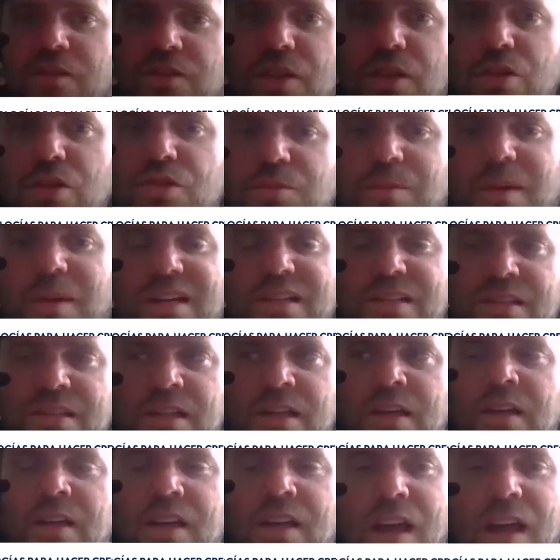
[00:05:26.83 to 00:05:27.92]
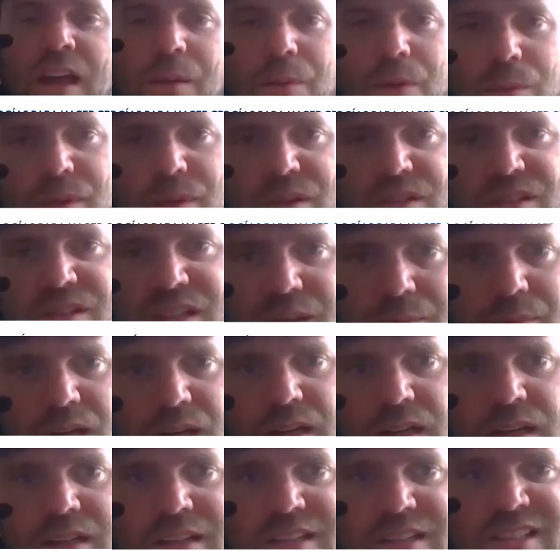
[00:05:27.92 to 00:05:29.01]
you have huge bugs. And when we see a
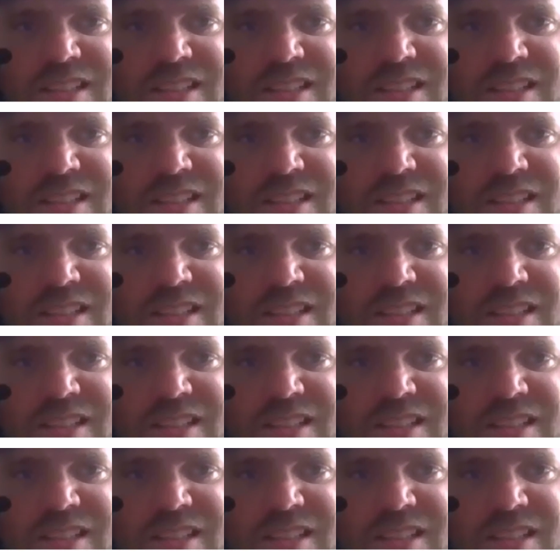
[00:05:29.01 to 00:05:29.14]
bug,